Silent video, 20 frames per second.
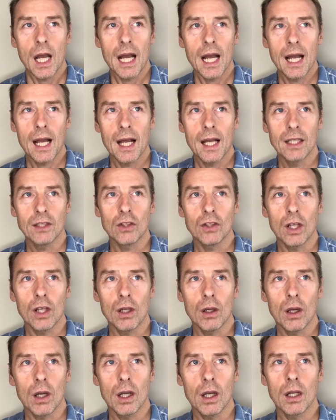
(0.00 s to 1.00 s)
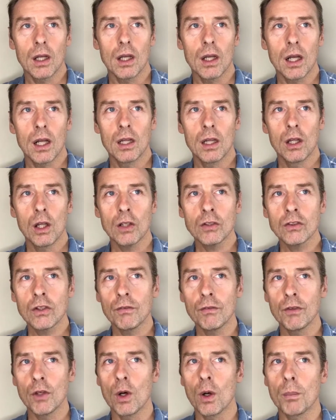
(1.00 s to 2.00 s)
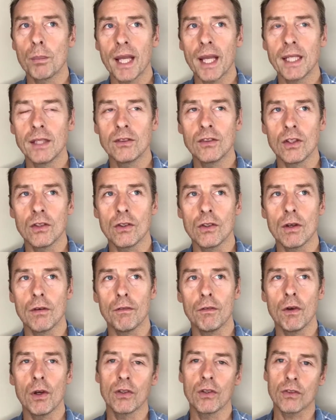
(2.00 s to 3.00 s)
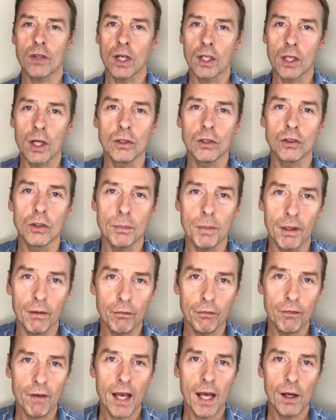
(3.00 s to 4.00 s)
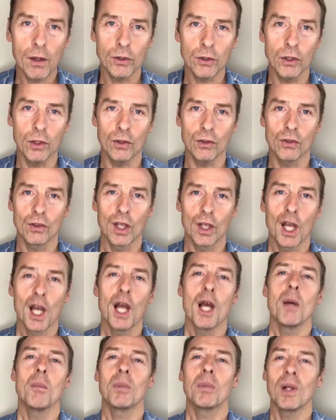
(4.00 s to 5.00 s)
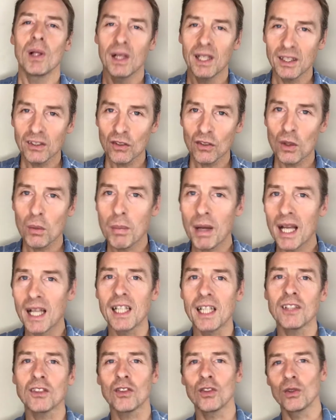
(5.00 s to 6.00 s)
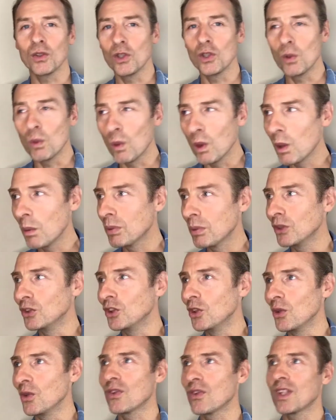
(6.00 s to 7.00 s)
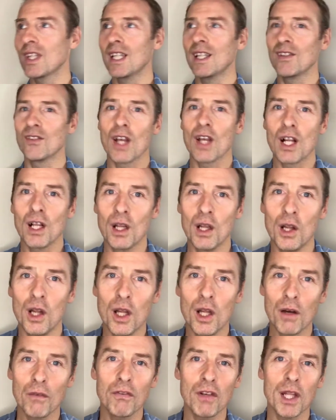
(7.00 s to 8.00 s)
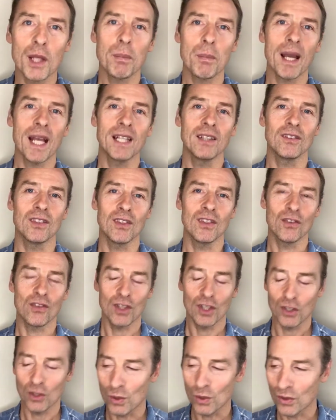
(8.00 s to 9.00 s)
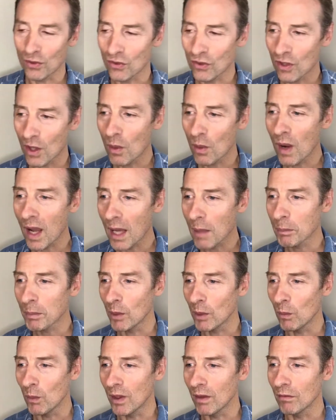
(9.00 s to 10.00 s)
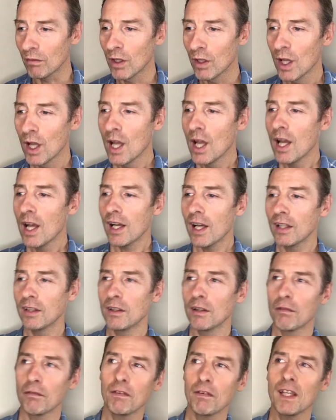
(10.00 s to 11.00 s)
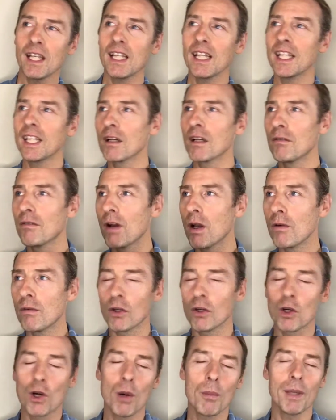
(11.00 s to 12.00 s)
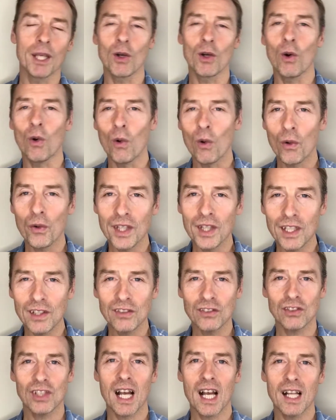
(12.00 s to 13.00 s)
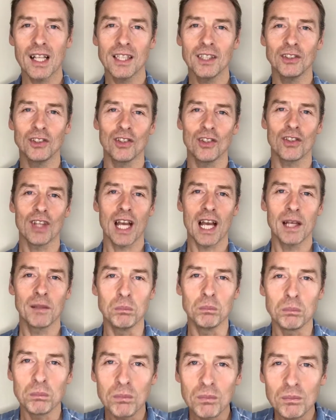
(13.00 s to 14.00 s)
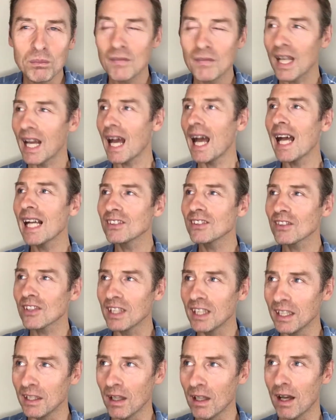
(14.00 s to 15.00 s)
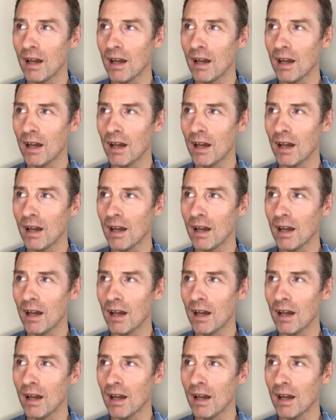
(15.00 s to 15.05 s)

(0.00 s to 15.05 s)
And a lot of your paintings at first are going to be failures, but little by little you will produce these lovely paintings that you are so happy with. And the feeling of overcoming all these challenges and actually